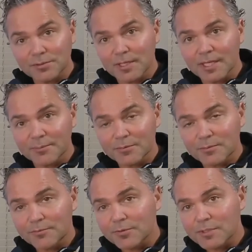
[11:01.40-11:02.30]
to your
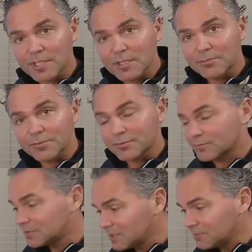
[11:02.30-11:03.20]
laptop, for example,
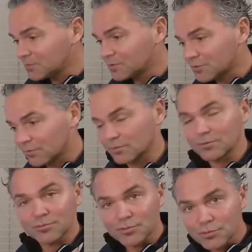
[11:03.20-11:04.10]
to Teams or
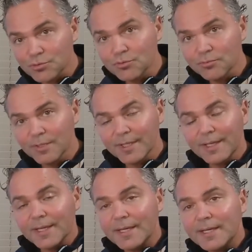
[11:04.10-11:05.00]
to Zoom,
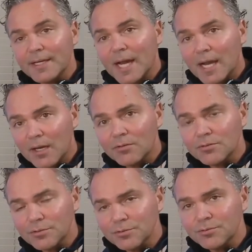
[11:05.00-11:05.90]
and how
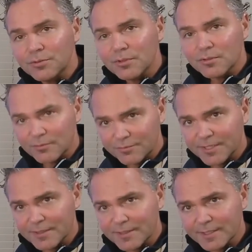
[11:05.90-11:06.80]
do you
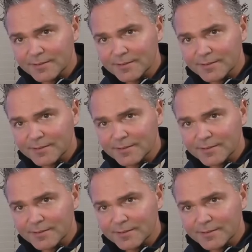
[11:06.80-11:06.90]
configure